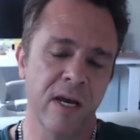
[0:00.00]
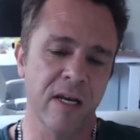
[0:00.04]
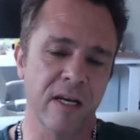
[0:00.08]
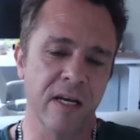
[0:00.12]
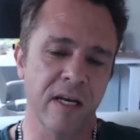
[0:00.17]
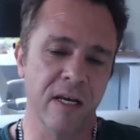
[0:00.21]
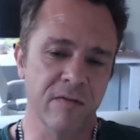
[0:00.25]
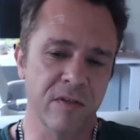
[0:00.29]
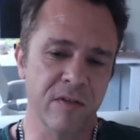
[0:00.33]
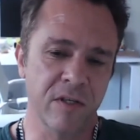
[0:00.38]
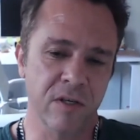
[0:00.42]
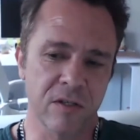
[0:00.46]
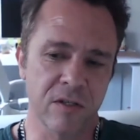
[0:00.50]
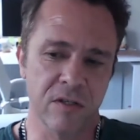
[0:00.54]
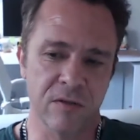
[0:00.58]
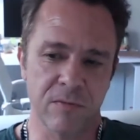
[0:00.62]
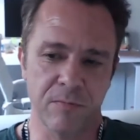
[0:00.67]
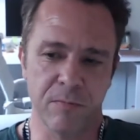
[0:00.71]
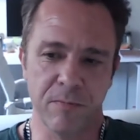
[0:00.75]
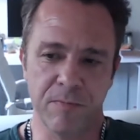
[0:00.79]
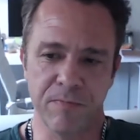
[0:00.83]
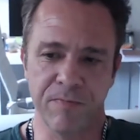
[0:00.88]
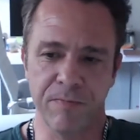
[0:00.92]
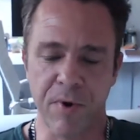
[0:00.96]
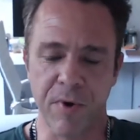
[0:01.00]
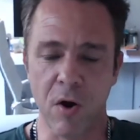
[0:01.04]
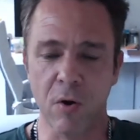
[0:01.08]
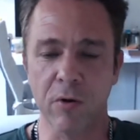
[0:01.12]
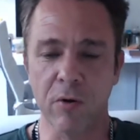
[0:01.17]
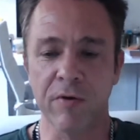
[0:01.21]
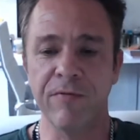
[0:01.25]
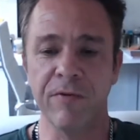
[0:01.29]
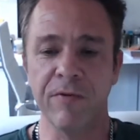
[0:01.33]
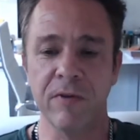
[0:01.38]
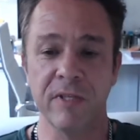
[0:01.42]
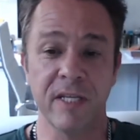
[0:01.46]
it gives us
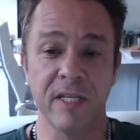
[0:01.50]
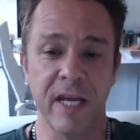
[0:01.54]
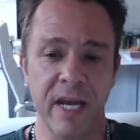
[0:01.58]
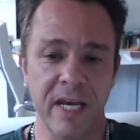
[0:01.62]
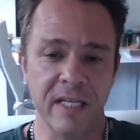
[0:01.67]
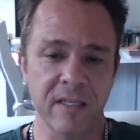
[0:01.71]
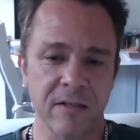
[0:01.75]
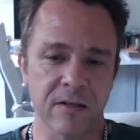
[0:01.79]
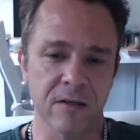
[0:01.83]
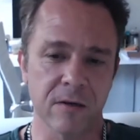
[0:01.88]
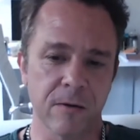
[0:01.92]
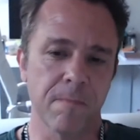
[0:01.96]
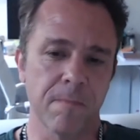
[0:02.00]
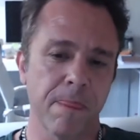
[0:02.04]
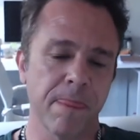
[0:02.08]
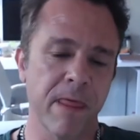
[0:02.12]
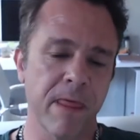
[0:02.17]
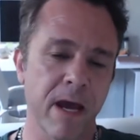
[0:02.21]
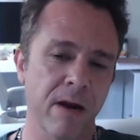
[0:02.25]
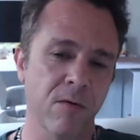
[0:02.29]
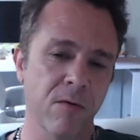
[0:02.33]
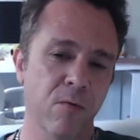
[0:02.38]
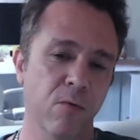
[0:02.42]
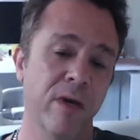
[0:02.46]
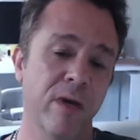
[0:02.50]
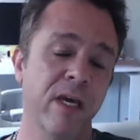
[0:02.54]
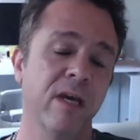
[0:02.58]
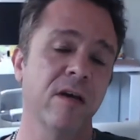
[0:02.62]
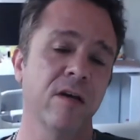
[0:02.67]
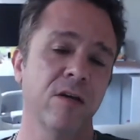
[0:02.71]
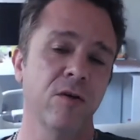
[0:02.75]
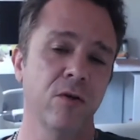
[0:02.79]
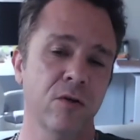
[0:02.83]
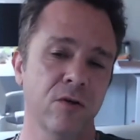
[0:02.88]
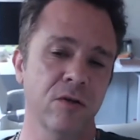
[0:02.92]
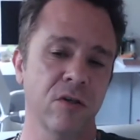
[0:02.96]
powerful data that we
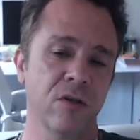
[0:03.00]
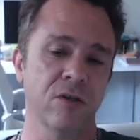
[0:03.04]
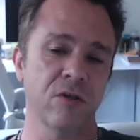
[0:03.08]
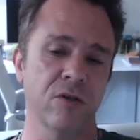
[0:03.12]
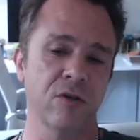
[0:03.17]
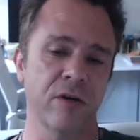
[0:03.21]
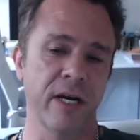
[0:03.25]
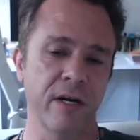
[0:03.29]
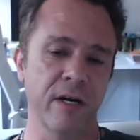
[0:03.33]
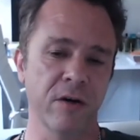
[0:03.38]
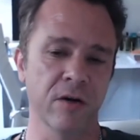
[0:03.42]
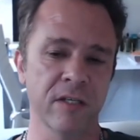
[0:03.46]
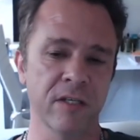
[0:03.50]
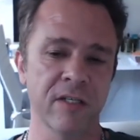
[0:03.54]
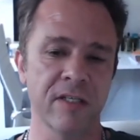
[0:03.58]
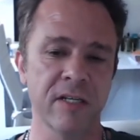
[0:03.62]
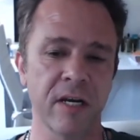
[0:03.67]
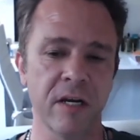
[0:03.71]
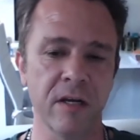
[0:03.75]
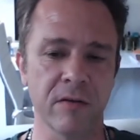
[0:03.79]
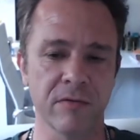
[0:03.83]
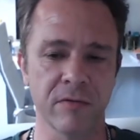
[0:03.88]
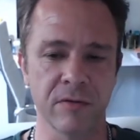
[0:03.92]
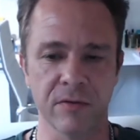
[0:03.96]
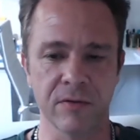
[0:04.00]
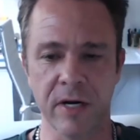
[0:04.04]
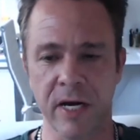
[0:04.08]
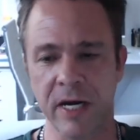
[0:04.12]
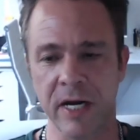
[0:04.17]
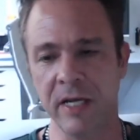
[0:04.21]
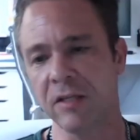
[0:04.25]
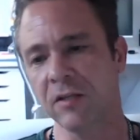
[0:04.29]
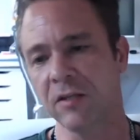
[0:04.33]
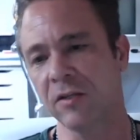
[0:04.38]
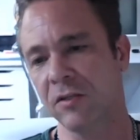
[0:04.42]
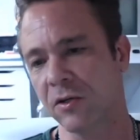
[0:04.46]
can use to trade ourselves,
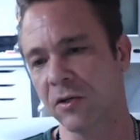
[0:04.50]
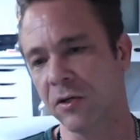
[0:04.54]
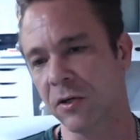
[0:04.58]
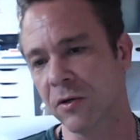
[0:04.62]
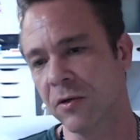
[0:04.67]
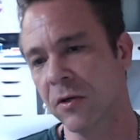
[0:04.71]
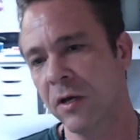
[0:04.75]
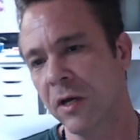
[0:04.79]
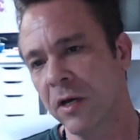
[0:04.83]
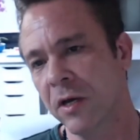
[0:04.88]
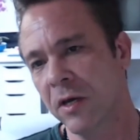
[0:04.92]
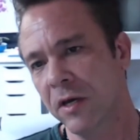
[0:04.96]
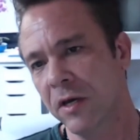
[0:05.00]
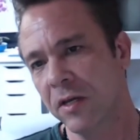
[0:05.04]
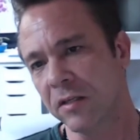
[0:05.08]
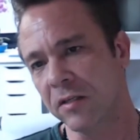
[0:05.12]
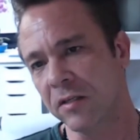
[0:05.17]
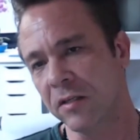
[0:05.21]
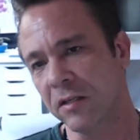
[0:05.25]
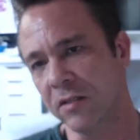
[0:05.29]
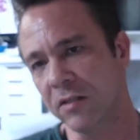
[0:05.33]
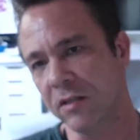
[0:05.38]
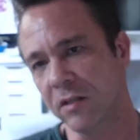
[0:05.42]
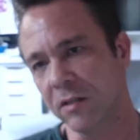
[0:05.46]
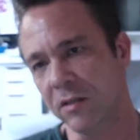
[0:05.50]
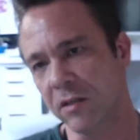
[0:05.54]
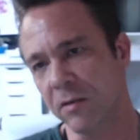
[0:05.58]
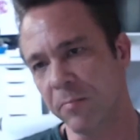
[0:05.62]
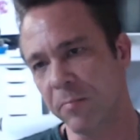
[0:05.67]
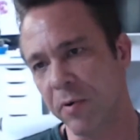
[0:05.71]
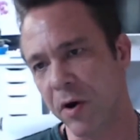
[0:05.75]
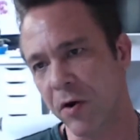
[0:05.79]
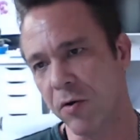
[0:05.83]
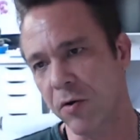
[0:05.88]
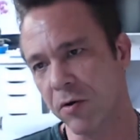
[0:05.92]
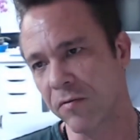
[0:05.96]
right? So
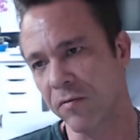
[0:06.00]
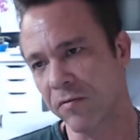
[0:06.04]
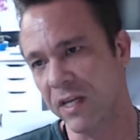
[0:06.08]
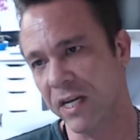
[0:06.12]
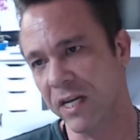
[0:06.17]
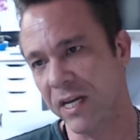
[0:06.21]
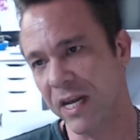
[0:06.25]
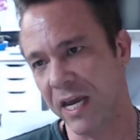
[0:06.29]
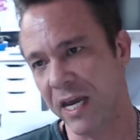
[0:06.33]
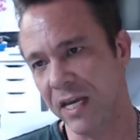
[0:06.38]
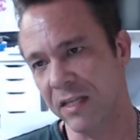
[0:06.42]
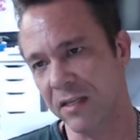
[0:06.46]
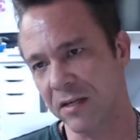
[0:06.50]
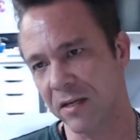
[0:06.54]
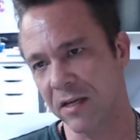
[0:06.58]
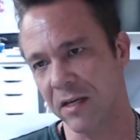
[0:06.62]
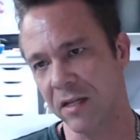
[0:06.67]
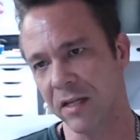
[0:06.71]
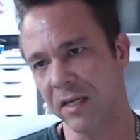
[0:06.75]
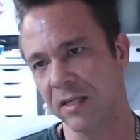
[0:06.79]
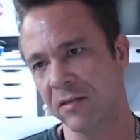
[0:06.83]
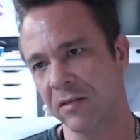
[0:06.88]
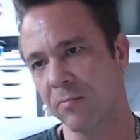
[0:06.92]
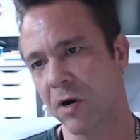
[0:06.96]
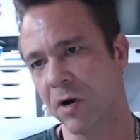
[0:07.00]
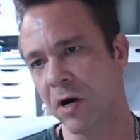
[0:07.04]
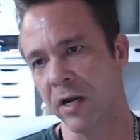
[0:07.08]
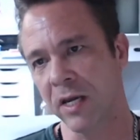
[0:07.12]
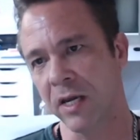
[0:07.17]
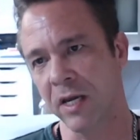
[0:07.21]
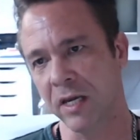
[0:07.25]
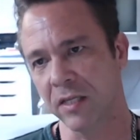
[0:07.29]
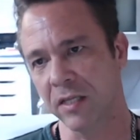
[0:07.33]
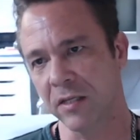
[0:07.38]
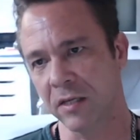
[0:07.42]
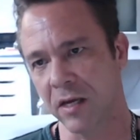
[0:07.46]
the power of the data in this
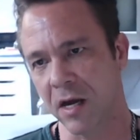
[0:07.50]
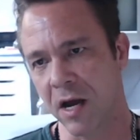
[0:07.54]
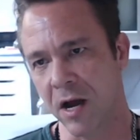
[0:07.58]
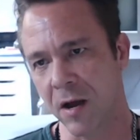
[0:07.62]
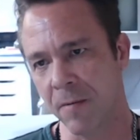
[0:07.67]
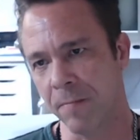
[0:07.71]
market.